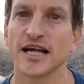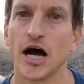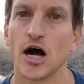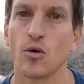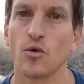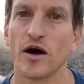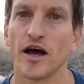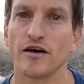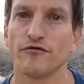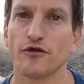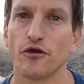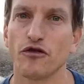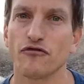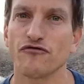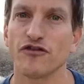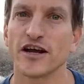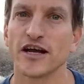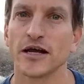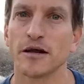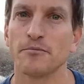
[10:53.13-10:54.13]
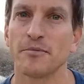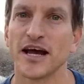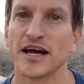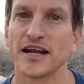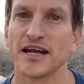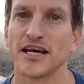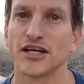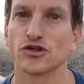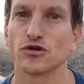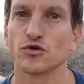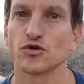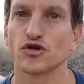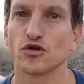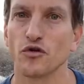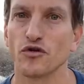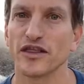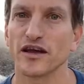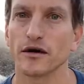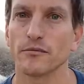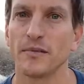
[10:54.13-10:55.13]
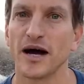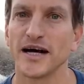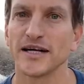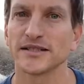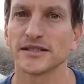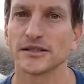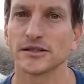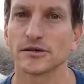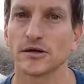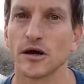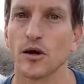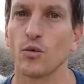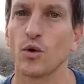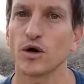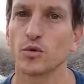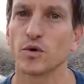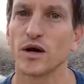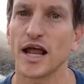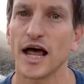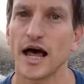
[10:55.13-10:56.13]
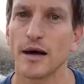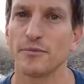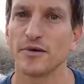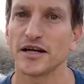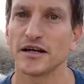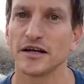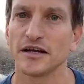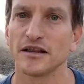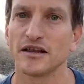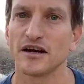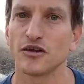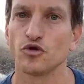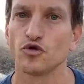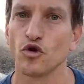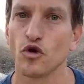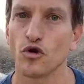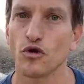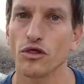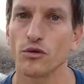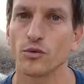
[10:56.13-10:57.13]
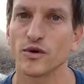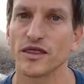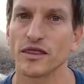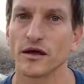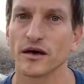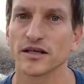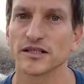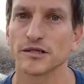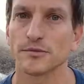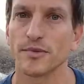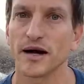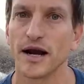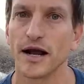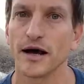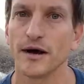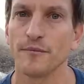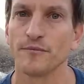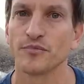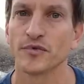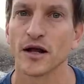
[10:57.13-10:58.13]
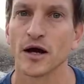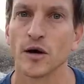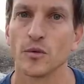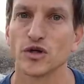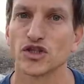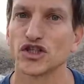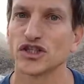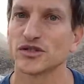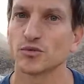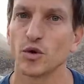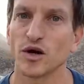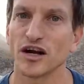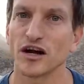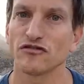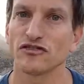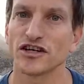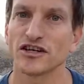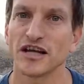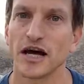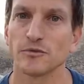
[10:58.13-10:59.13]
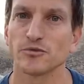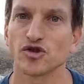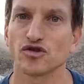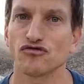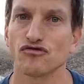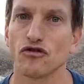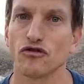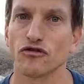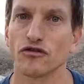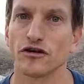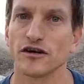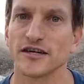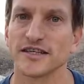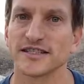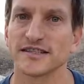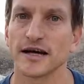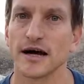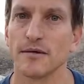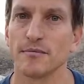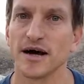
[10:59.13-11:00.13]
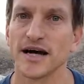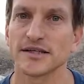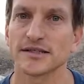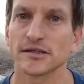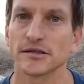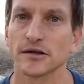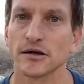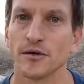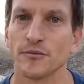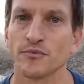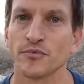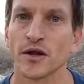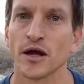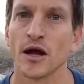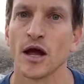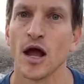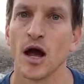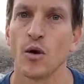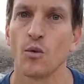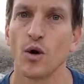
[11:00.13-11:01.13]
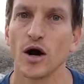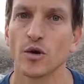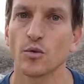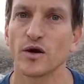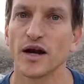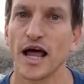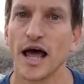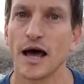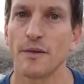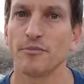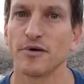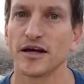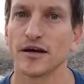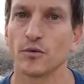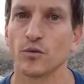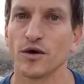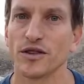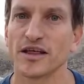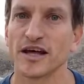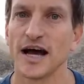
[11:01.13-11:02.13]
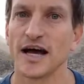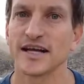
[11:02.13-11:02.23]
now have three main issues on their minds. What will happen in the north with Hezbollah, which is 100 times stronger as Hamas? What will happen with